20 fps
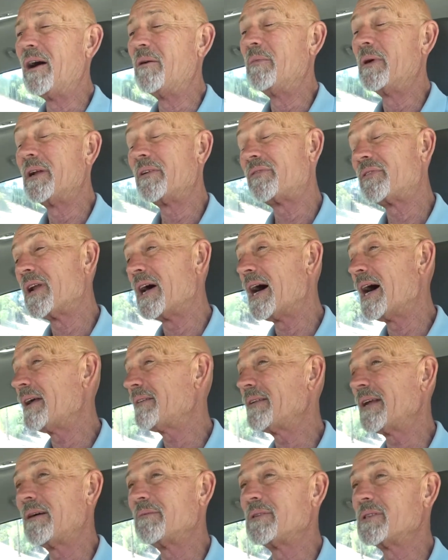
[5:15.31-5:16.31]
But if not,
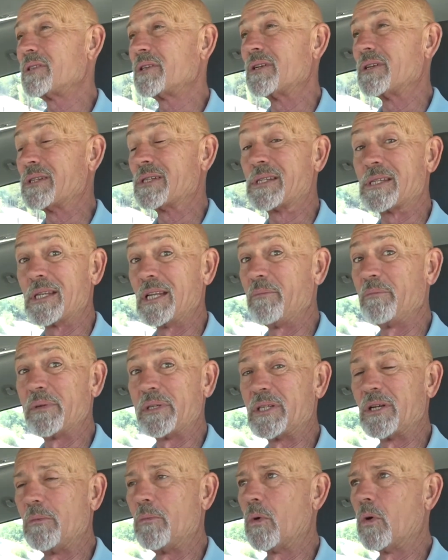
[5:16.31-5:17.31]
I'm just going to sleep
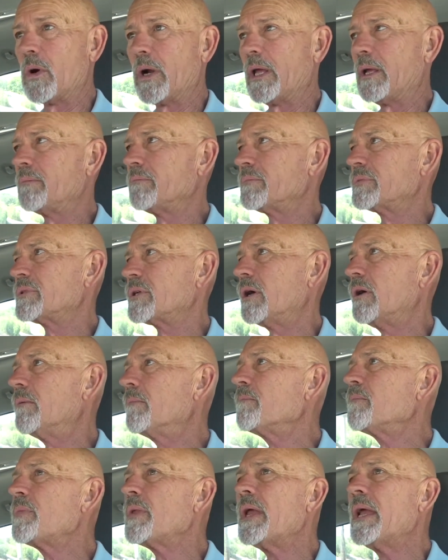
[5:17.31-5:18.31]
until morning. So
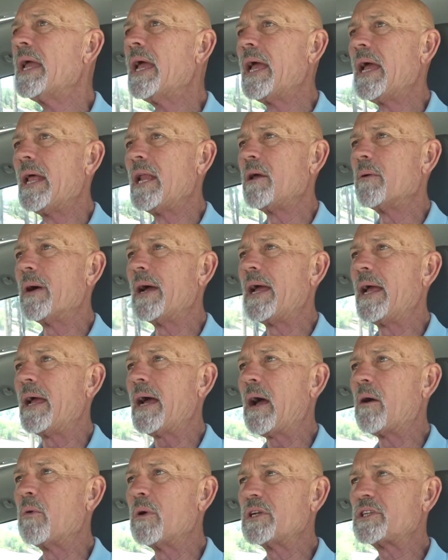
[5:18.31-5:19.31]
anyway,
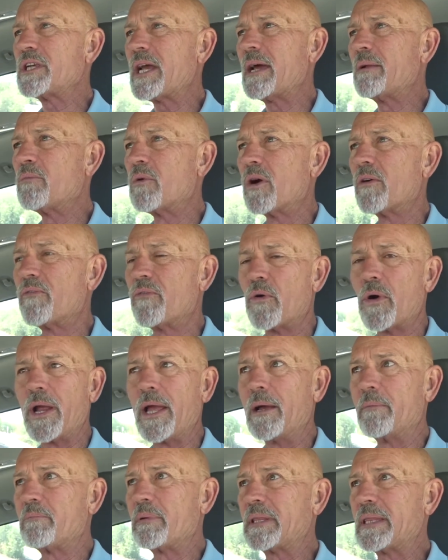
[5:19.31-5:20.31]
I wish I had more for
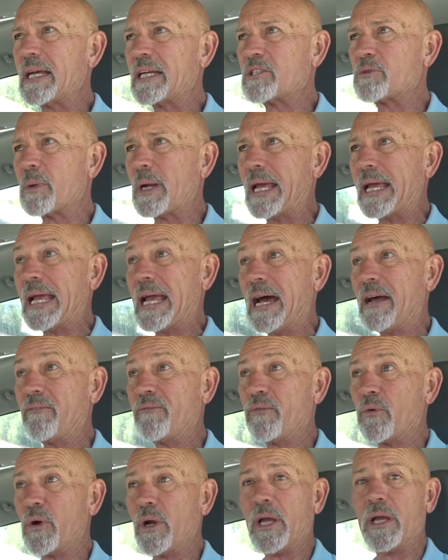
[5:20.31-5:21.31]
you, but that's what I got
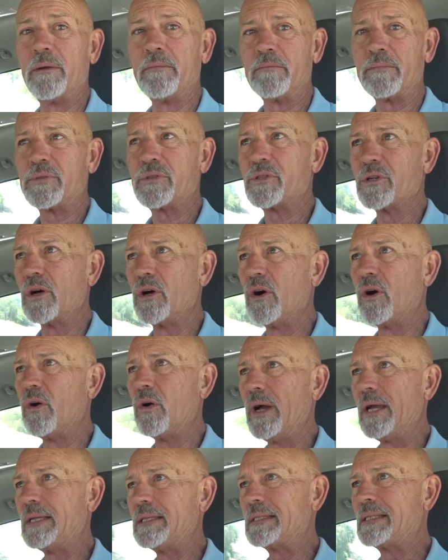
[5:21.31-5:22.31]
for you.
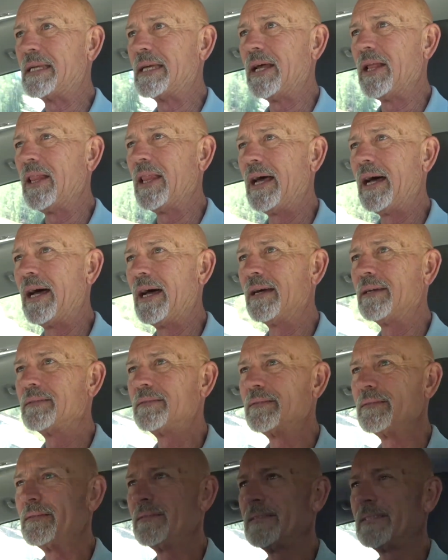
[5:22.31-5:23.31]
So
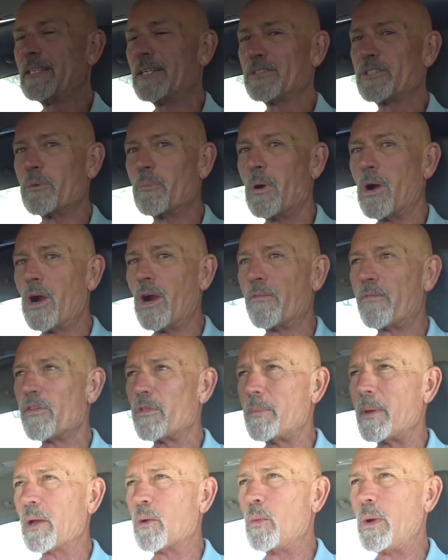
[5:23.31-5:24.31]
until tomorrow for
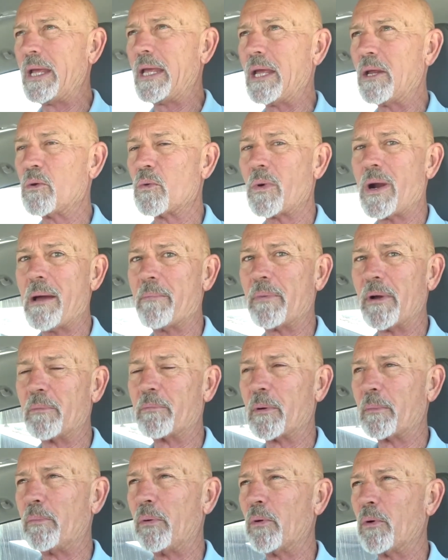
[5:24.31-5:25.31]
the big weekend
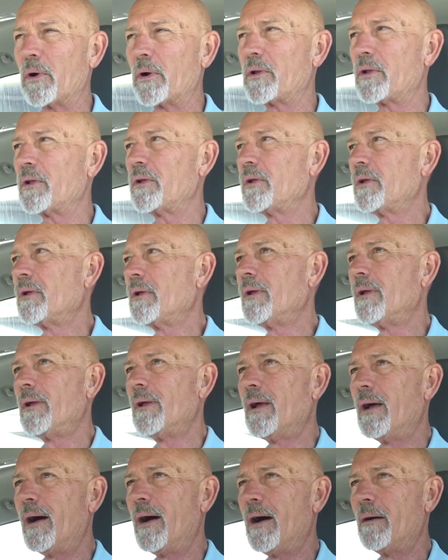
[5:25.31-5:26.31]
wrap-up report,
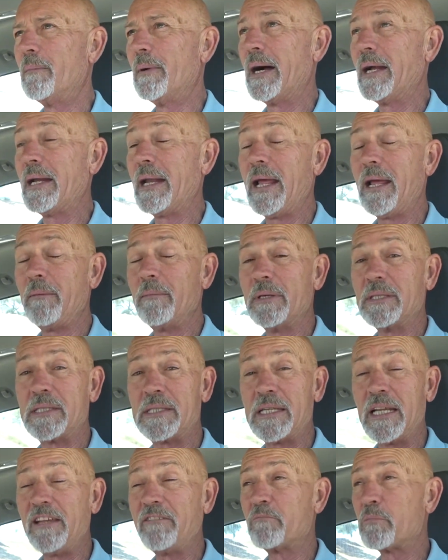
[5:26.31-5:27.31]
my name is
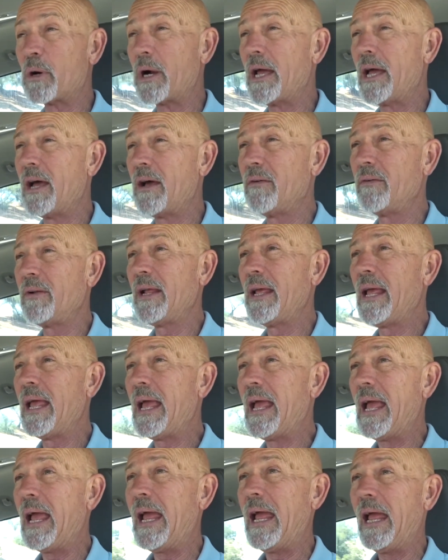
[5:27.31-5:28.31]
Steve Brown,
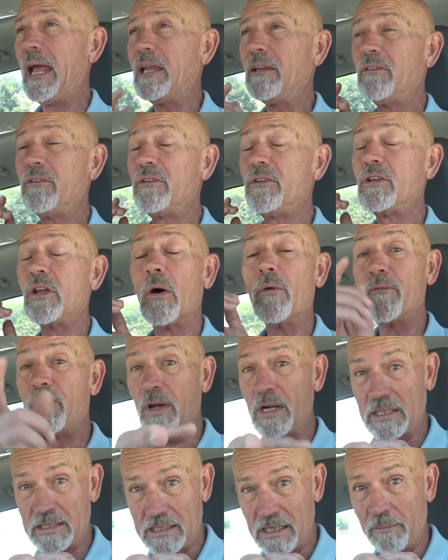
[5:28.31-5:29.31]
and don't
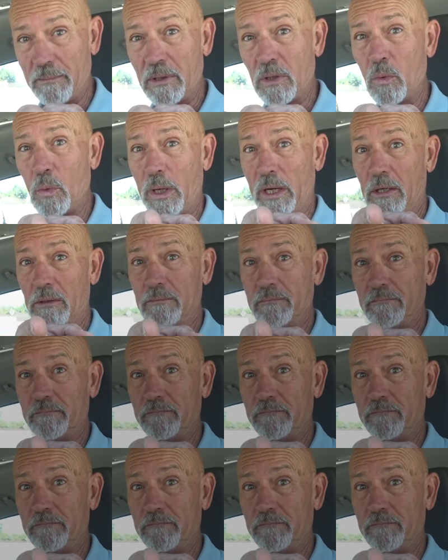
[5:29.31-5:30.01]
fall asleep at the wheel.